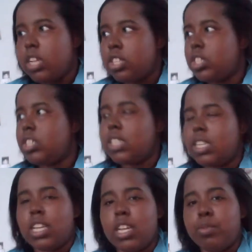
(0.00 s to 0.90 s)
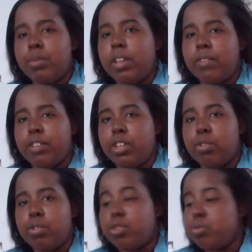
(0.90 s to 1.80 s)
She's sitting there waiting for
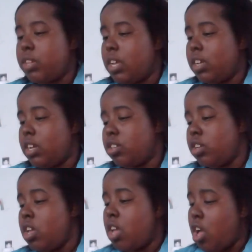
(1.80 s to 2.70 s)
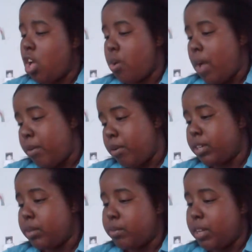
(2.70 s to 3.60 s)
you. You telling her, oh, I
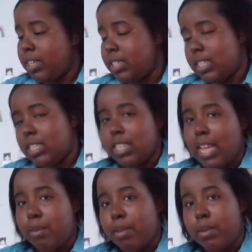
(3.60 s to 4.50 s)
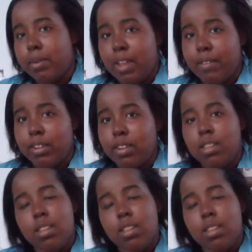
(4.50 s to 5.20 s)
work in late, this and that, whatever.